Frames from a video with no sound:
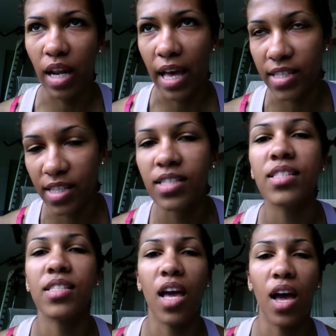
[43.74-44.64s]

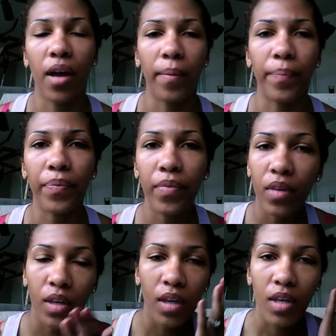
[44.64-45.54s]
Essence. So I
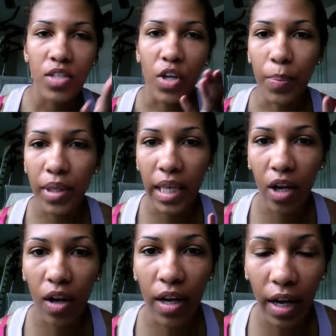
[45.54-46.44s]
already put
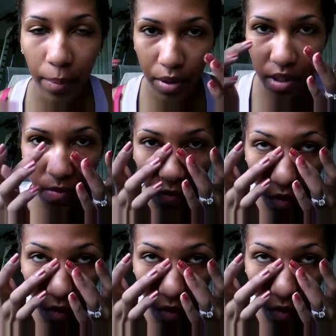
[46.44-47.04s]
that on, and I put some